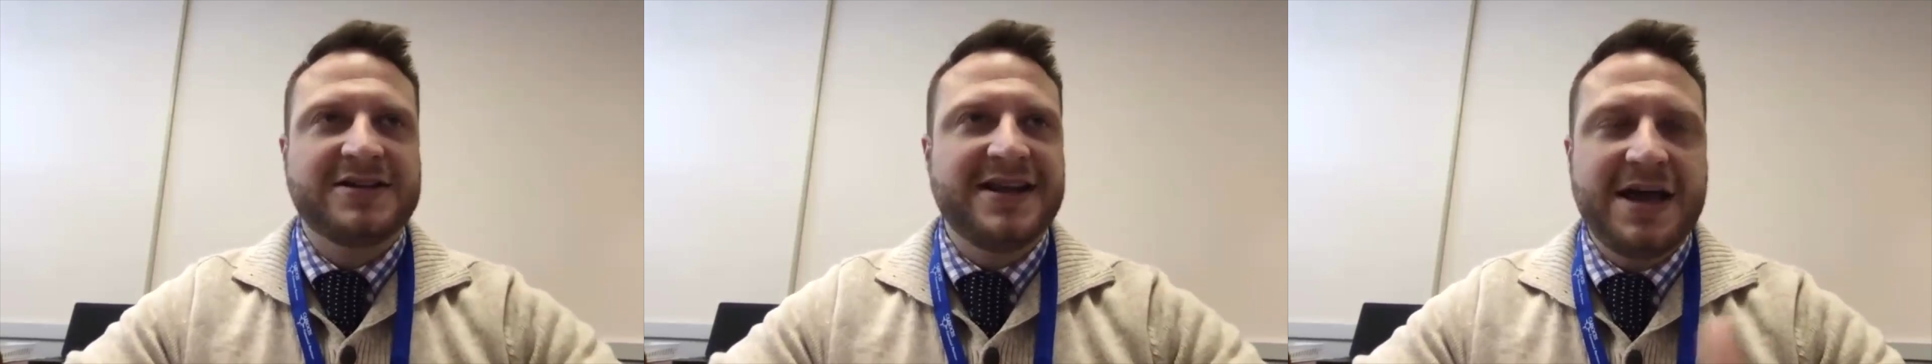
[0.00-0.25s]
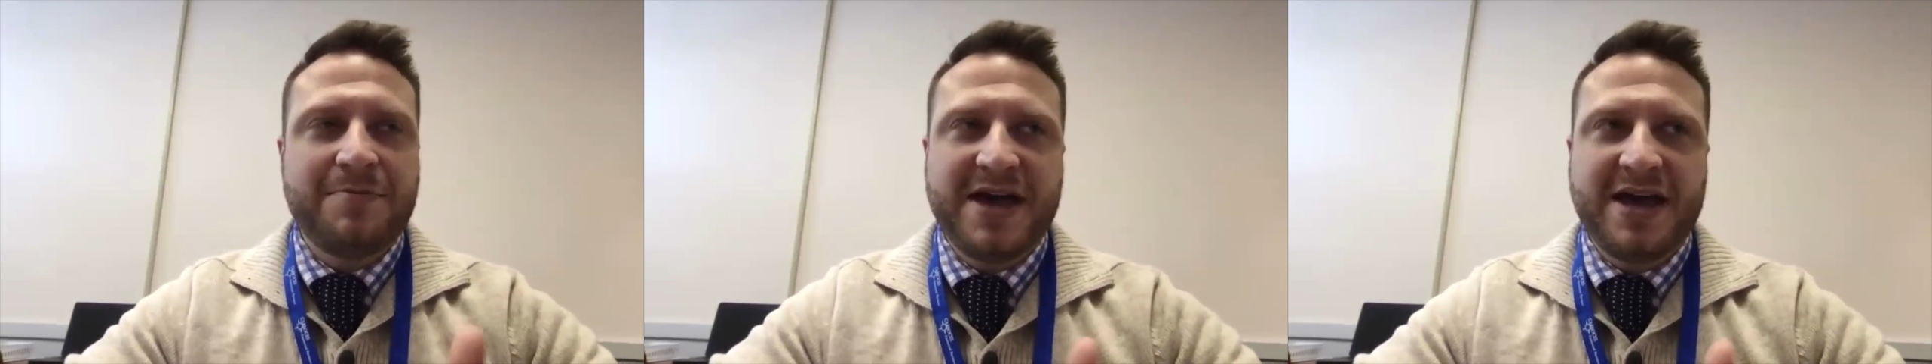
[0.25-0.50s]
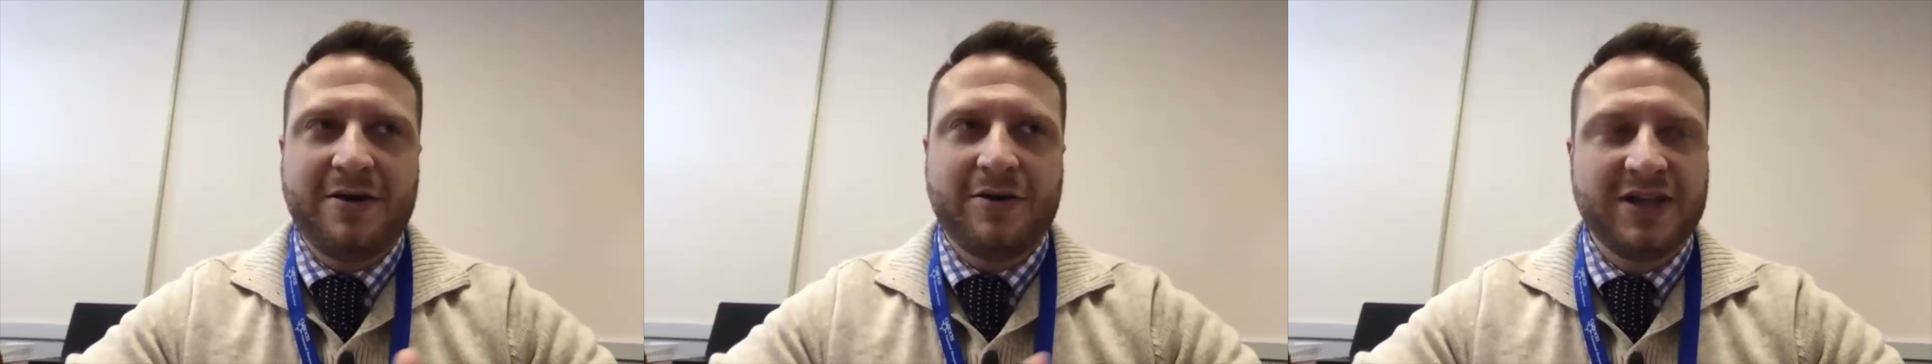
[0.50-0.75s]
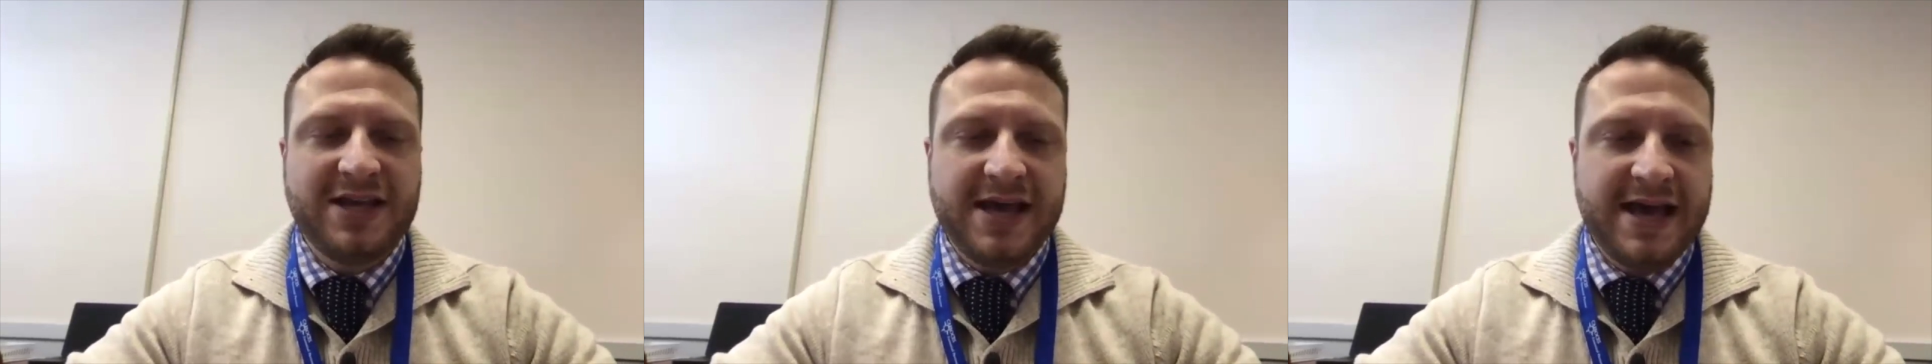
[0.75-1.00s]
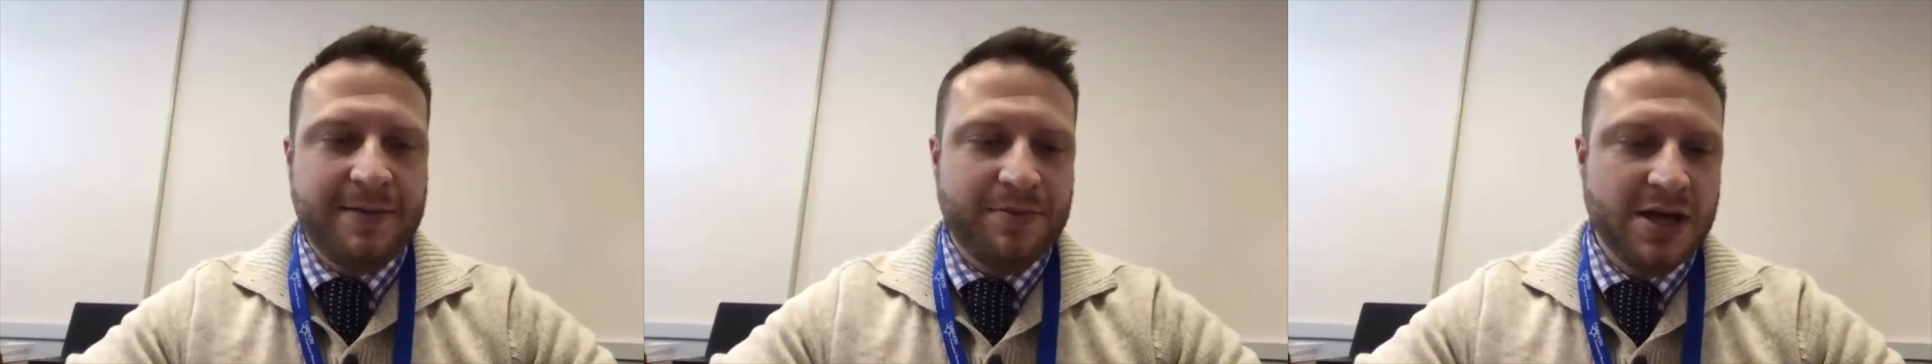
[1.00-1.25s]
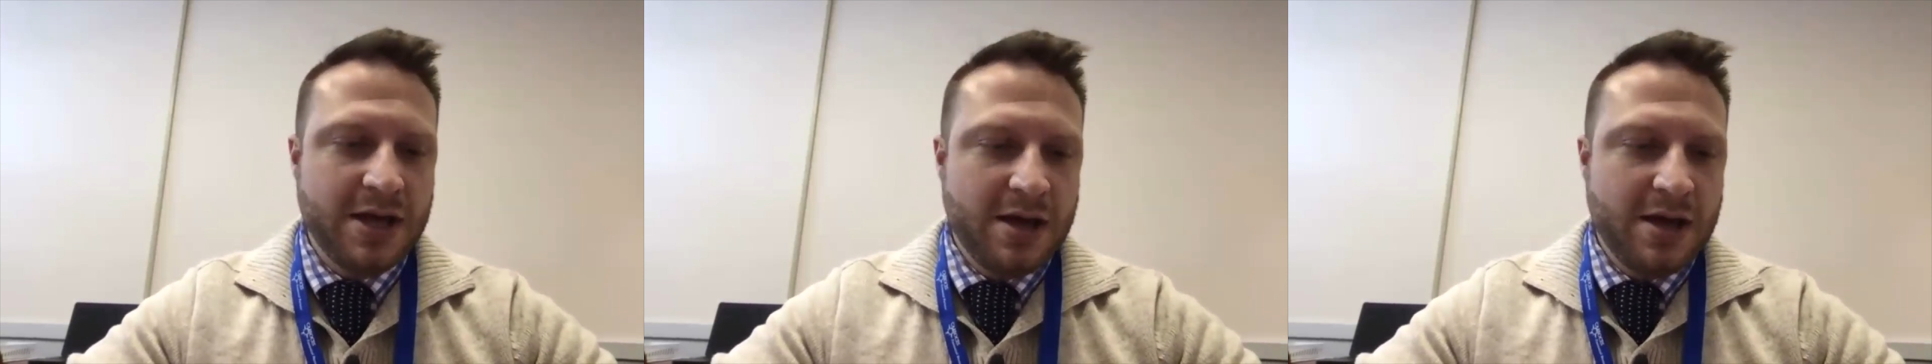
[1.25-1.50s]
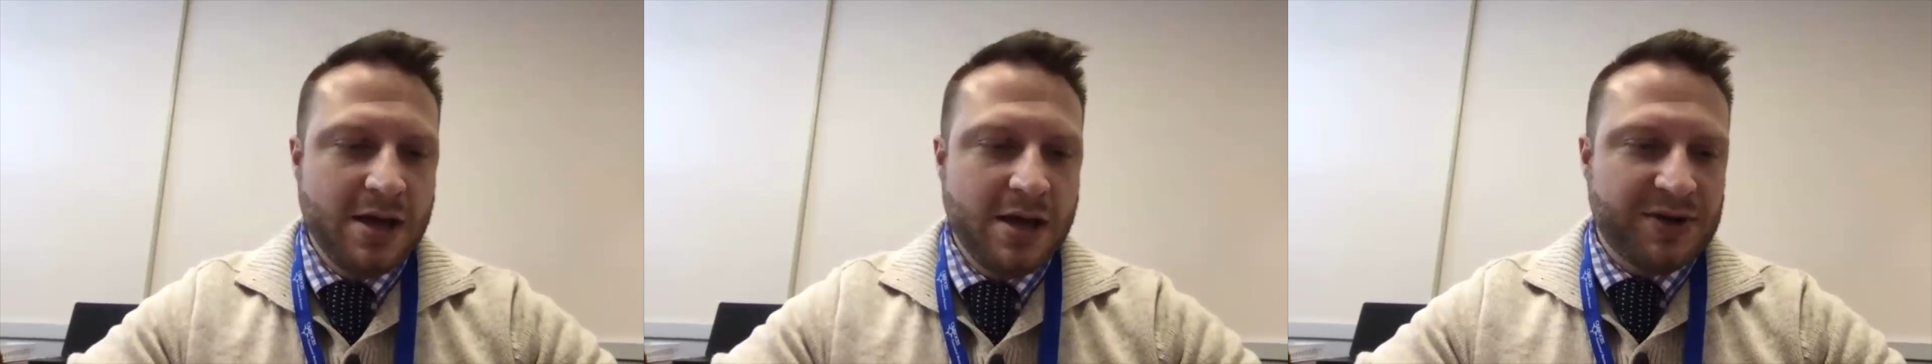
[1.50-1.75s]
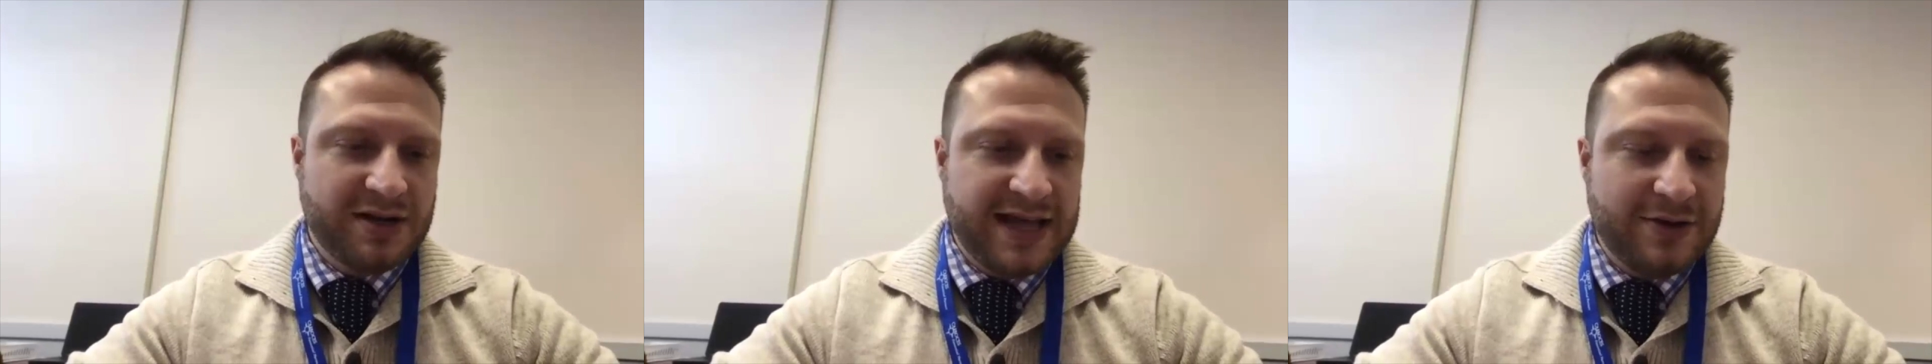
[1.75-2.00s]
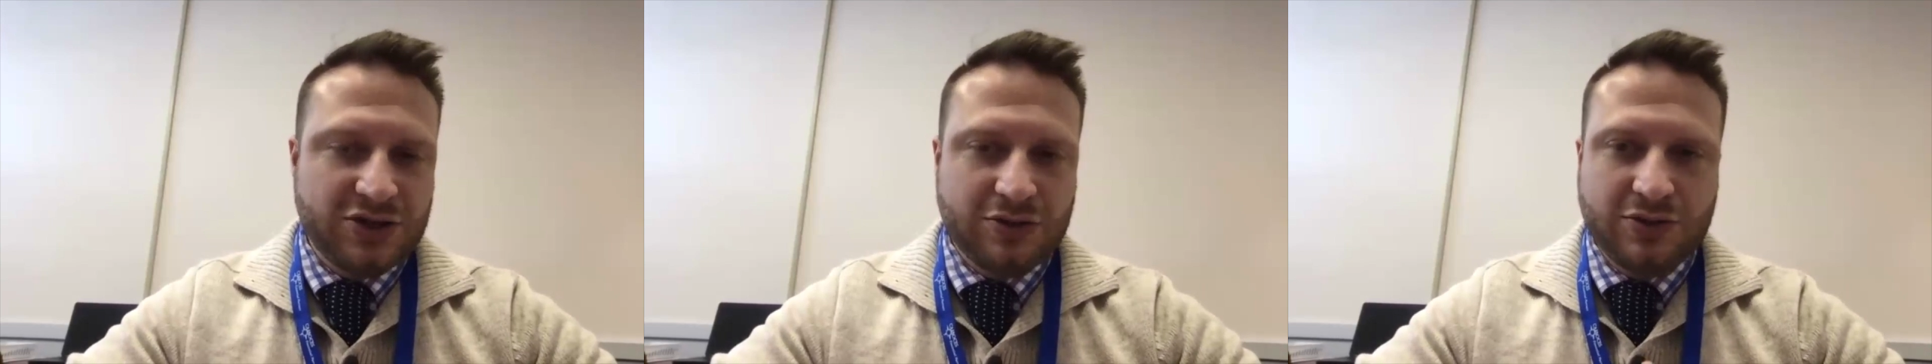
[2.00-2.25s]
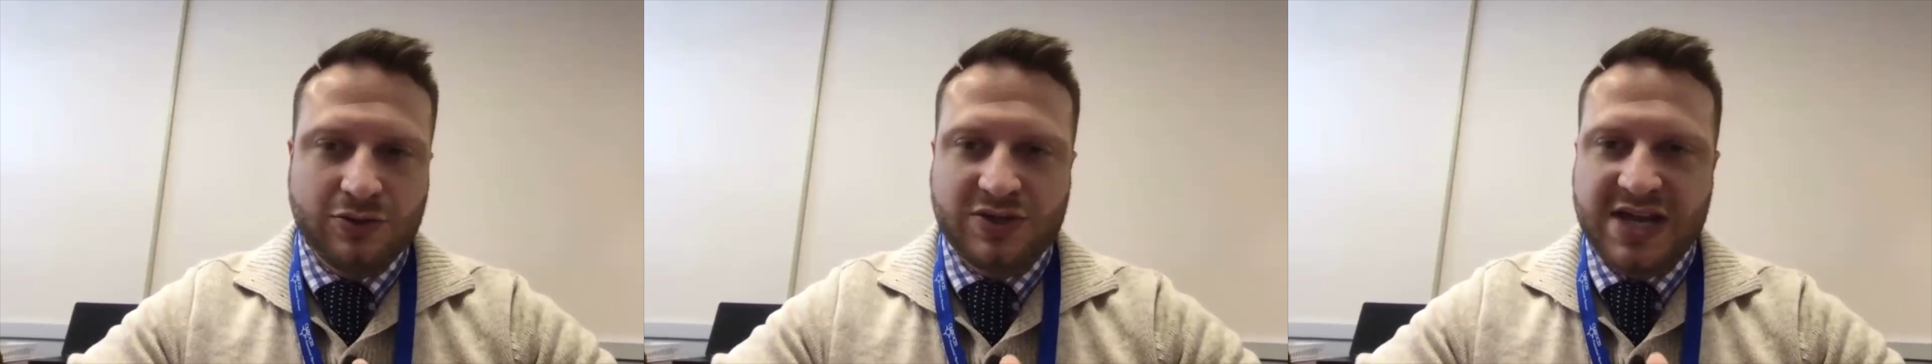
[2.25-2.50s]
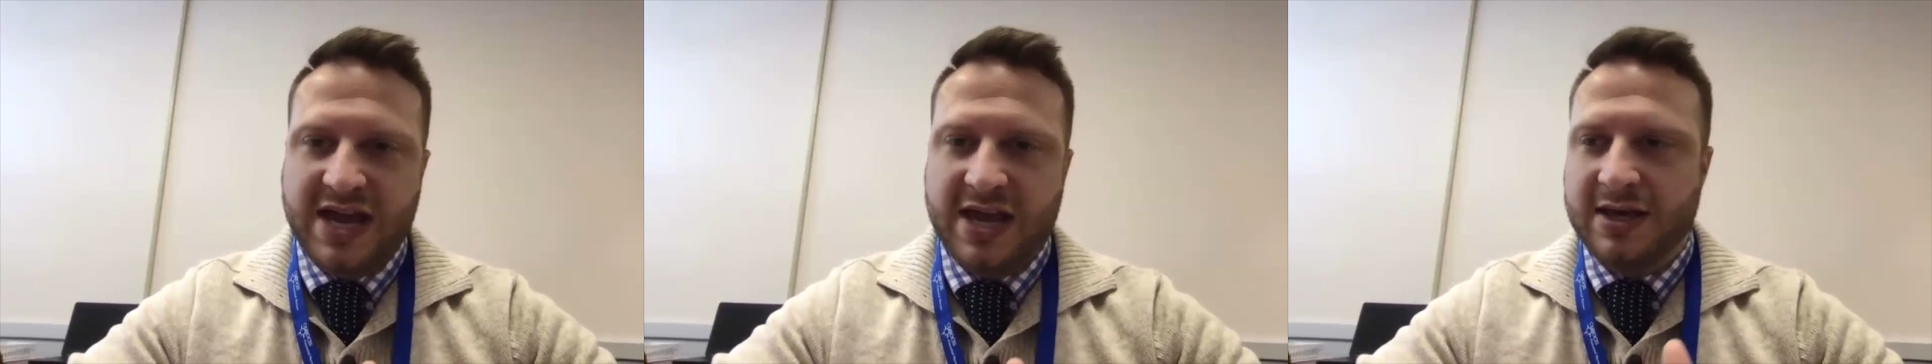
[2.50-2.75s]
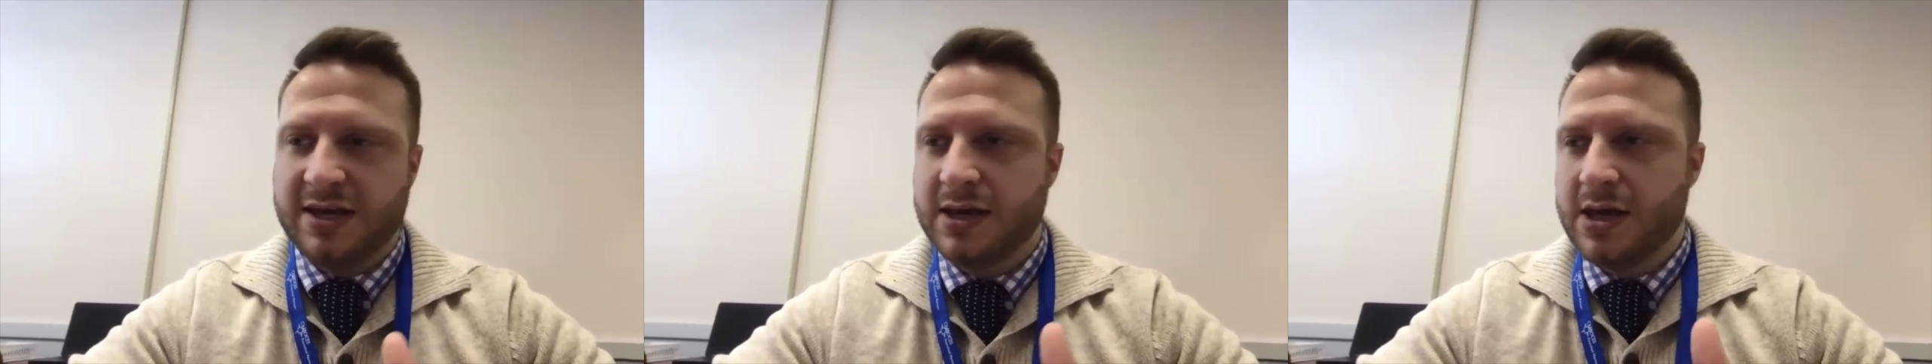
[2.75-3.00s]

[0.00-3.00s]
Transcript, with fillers: It's an iPad only app, but it allows you to take